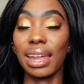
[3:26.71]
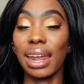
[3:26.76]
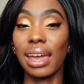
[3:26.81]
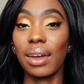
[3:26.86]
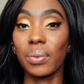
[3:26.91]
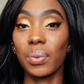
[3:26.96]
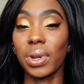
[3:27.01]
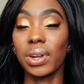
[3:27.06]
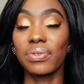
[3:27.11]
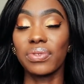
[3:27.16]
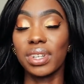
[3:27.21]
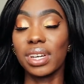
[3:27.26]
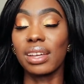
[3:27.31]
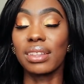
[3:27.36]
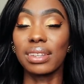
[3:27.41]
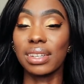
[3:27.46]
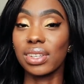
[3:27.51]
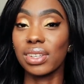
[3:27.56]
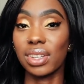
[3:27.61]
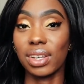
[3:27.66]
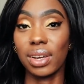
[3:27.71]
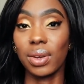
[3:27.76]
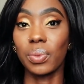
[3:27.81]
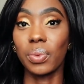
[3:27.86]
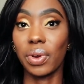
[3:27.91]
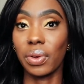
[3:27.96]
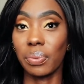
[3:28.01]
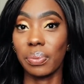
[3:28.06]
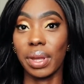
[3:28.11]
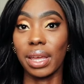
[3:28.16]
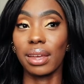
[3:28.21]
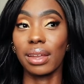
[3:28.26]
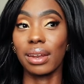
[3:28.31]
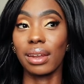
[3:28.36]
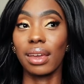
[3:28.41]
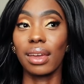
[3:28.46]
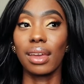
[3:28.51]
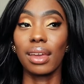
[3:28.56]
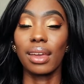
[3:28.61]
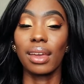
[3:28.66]
that I would have done this year would have
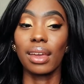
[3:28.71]
been,